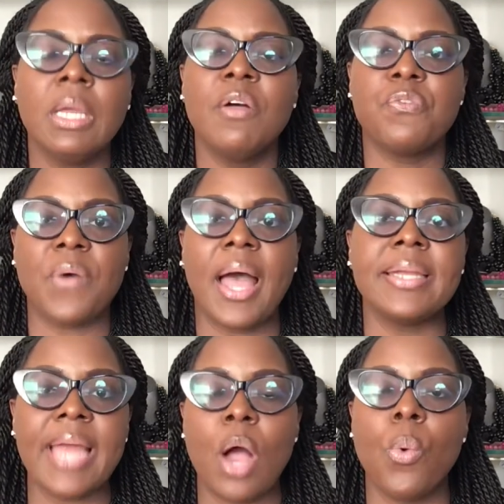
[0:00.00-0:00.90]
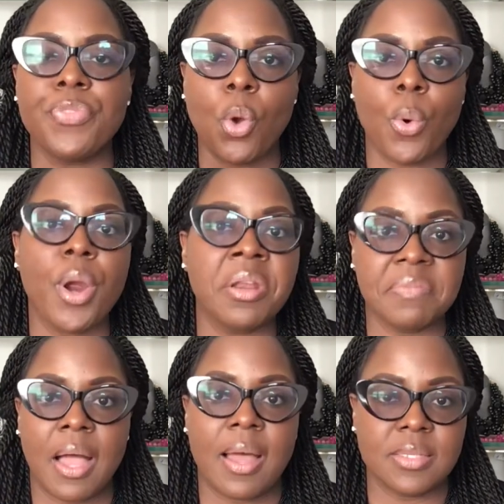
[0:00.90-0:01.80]
Find out what the word of
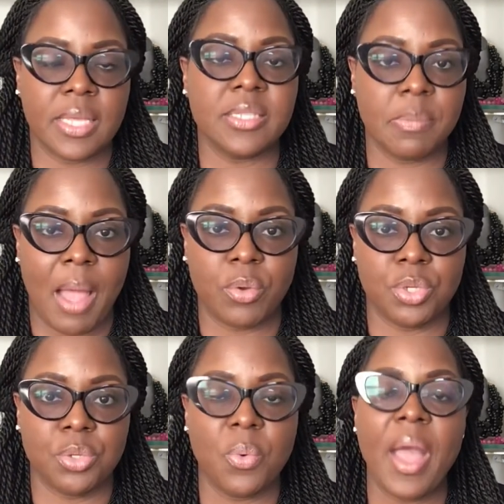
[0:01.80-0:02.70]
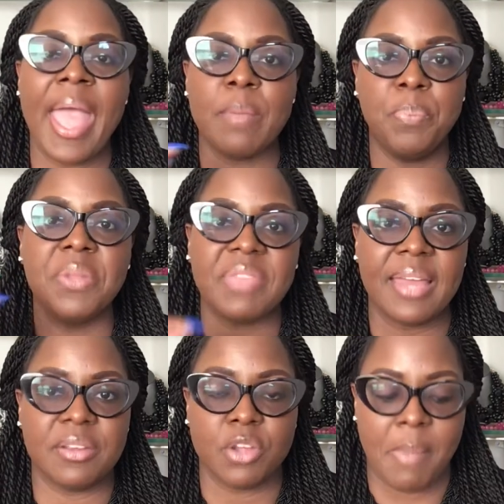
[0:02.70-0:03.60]
God says about you and put that
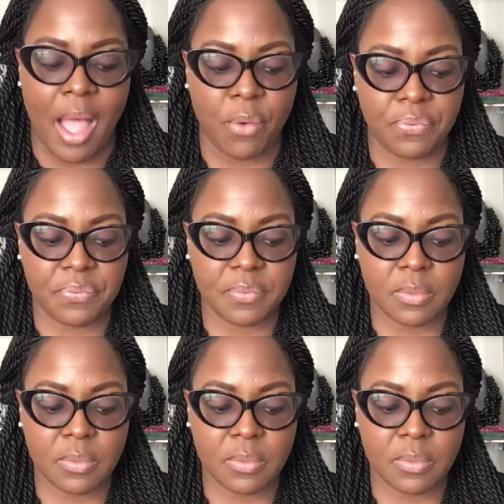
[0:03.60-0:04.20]
in your mouth.